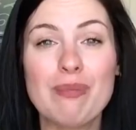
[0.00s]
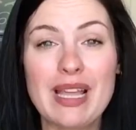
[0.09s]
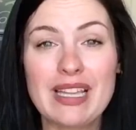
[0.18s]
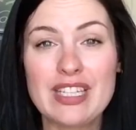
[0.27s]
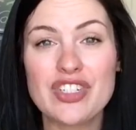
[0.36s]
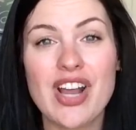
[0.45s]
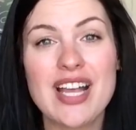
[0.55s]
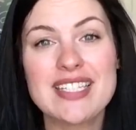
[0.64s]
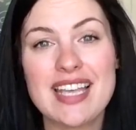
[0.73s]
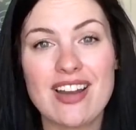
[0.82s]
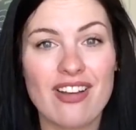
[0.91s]
mailing
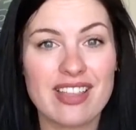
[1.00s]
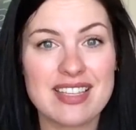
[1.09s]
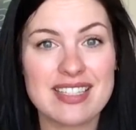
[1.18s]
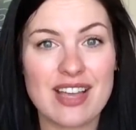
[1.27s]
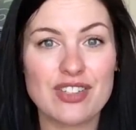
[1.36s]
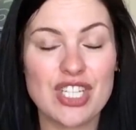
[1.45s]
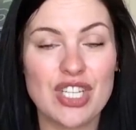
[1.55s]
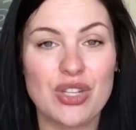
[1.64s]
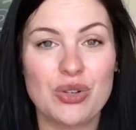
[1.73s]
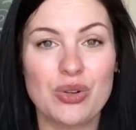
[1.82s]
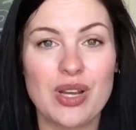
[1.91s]
address and I'll get this out to
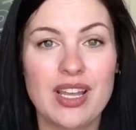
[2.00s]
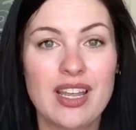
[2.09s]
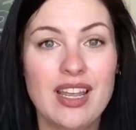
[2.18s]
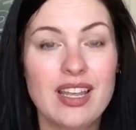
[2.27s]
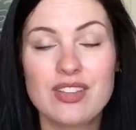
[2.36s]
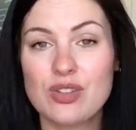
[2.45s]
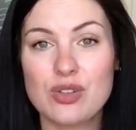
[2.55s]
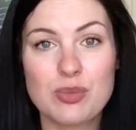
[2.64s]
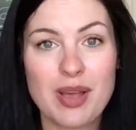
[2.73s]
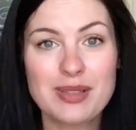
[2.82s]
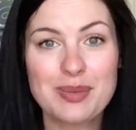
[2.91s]
you as soon
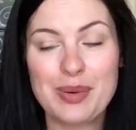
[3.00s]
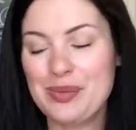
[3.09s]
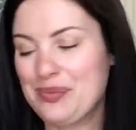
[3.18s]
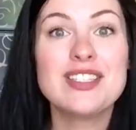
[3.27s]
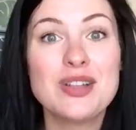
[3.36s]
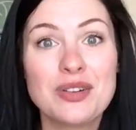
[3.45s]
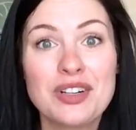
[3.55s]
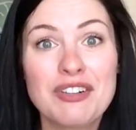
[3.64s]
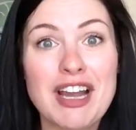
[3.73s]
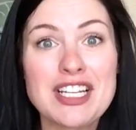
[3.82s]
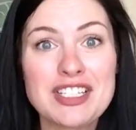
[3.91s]
as possible. So
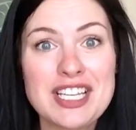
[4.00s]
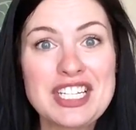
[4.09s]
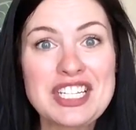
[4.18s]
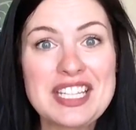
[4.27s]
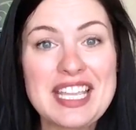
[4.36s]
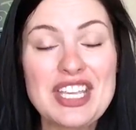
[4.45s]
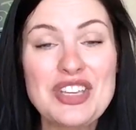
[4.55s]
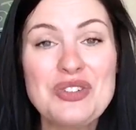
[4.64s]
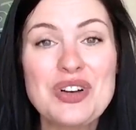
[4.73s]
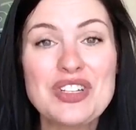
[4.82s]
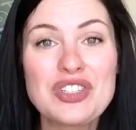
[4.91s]
congratulations and thank
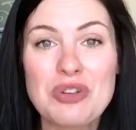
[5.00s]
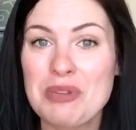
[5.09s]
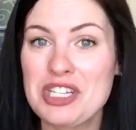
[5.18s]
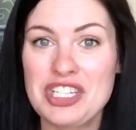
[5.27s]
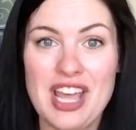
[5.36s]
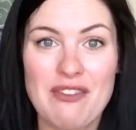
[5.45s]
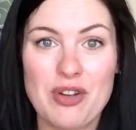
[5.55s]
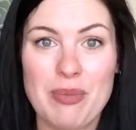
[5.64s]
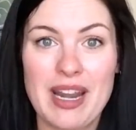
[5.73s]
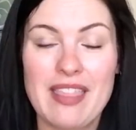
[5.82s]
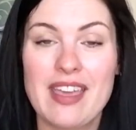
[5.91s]
you so much to
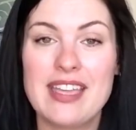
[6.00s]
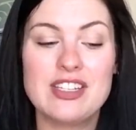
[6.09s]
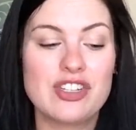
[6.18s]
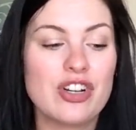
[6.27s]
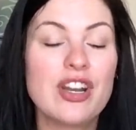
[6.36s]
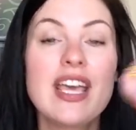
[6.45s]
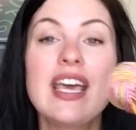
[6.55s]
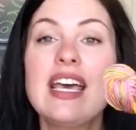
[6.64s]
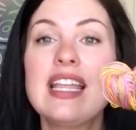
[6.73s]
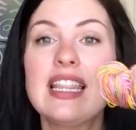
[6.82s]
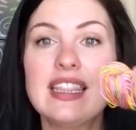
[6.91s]
everybody that entered.
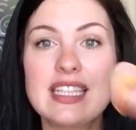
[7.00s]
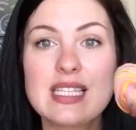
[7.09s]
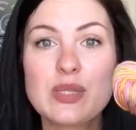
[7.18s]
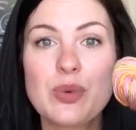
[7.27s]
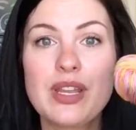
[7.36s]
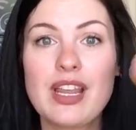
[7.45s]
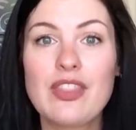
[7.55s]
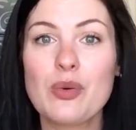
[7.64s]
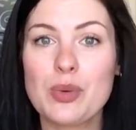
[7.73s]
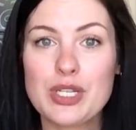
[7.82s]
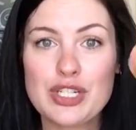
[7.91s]
This one,
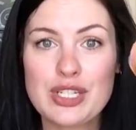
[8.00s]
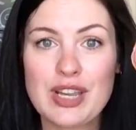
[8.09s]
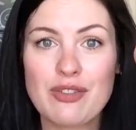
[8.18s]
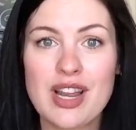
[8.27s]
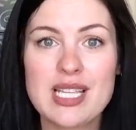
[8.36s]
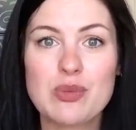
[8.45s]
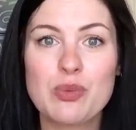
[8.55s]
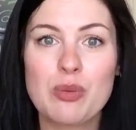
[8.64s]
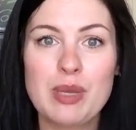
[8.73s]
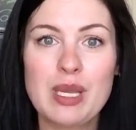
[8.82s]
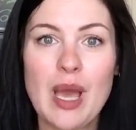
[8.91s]
the Winter Sunrise,
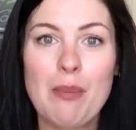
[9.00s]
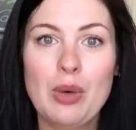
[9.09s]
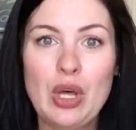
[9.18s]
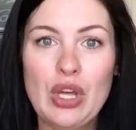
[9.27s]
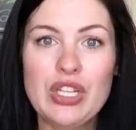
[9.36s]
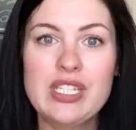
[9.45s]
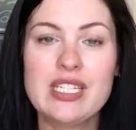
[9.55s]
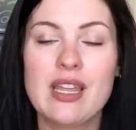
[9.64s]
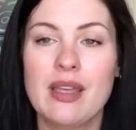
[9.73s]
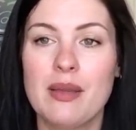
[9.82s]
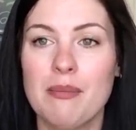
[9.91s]
will be put